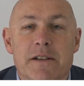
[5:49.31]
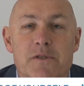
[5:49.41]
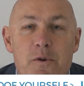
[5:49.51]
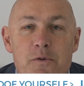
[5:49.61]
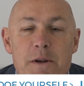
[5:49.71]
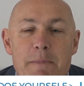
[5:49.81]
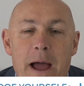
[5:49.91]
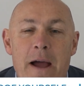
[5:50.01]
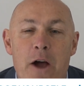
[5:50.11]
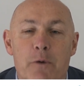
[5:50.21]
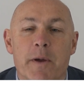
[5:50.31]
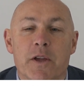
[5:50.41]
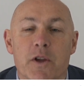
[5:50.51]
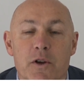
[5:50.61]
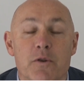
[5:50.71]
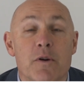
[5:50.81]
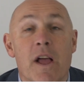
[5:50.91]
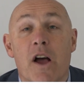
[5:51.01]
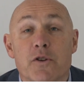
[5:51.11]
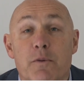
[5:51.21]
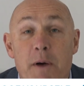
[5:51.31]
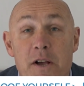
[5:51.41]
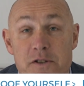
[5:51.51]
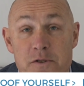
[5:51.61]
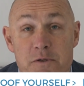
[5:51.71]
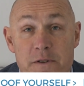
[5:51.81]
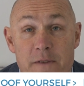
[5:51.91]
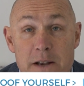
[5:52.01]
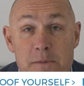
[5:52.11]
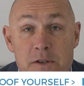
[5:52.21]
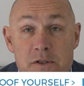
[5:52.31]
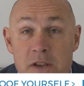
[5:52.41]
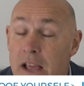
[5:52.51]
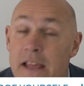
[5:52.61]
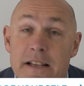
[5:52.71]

It's all about helping you and your personal development.